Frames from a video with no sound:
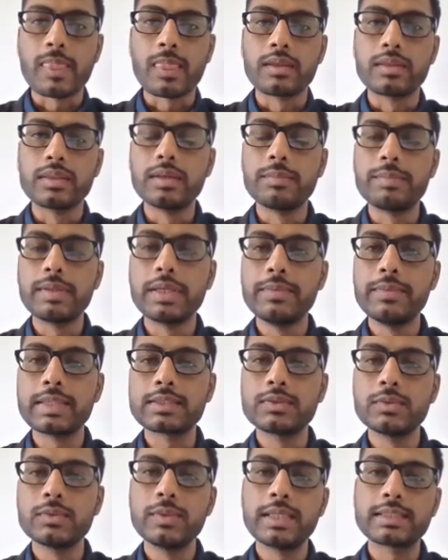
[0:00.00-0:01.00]
The
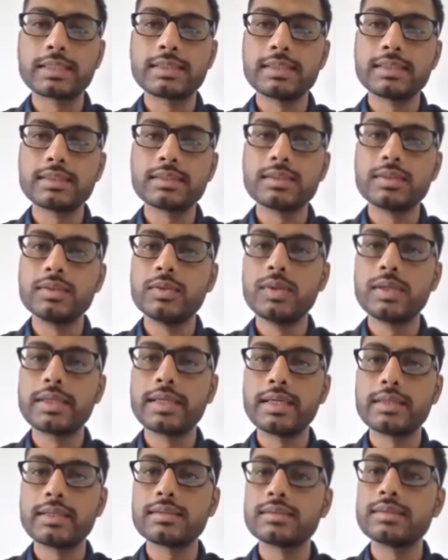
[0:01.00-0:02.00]
previous 2 lectures you'll
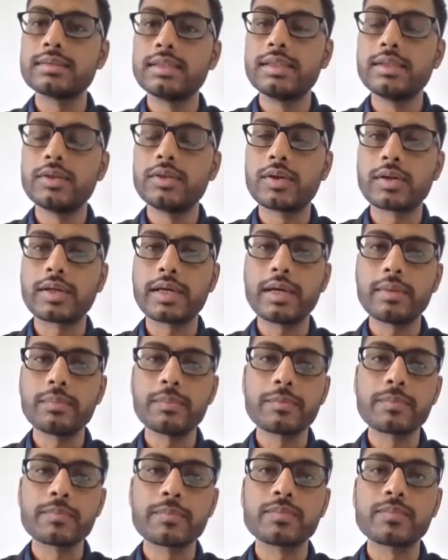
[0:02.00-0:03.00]
get in your app.
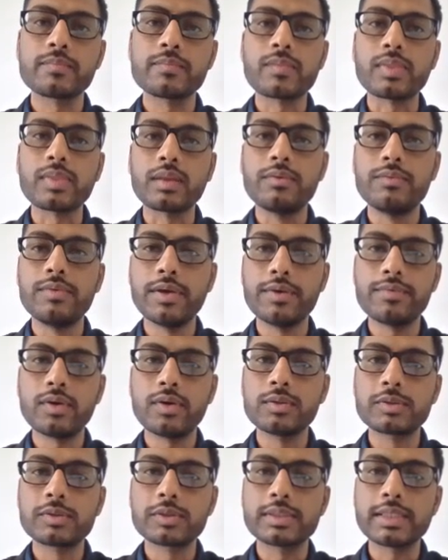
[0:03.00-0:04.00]
We have
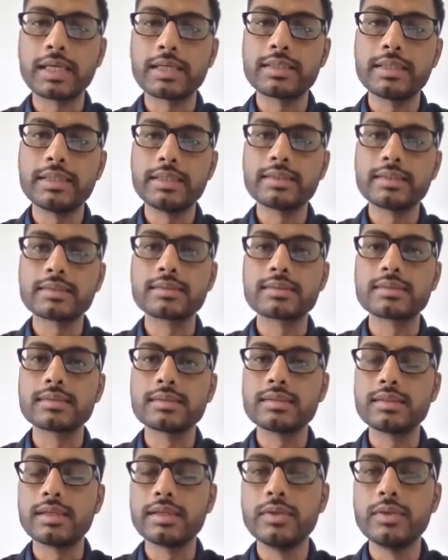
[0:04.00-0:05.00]
also started
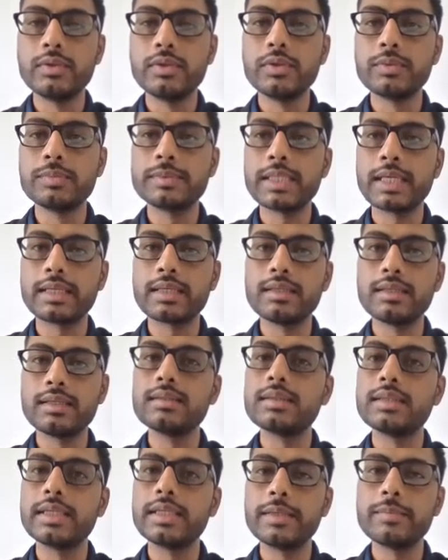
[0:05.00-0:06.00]
a YouTube channel
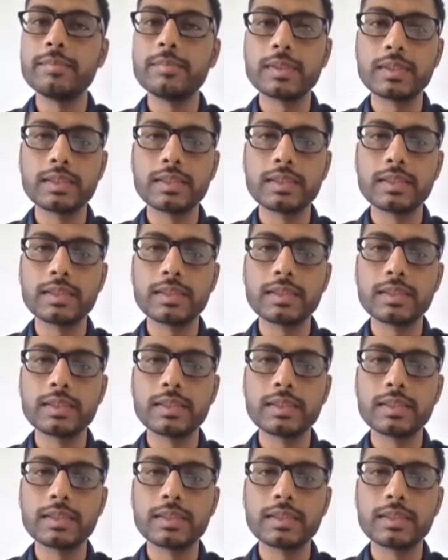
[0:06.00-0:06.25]
named